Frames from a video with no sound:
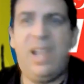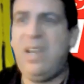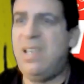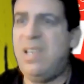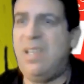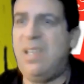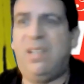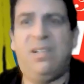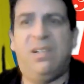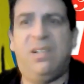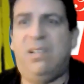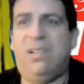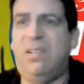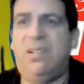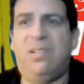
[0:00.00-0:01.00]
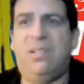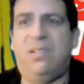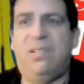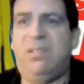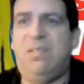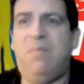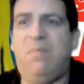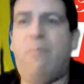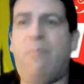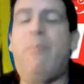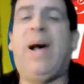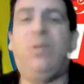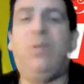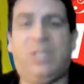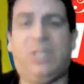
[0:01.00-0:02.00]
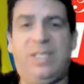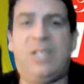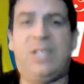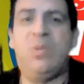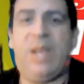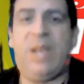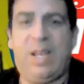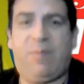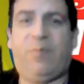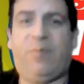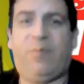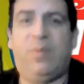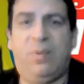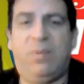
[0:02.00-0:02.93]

any mountain that you have.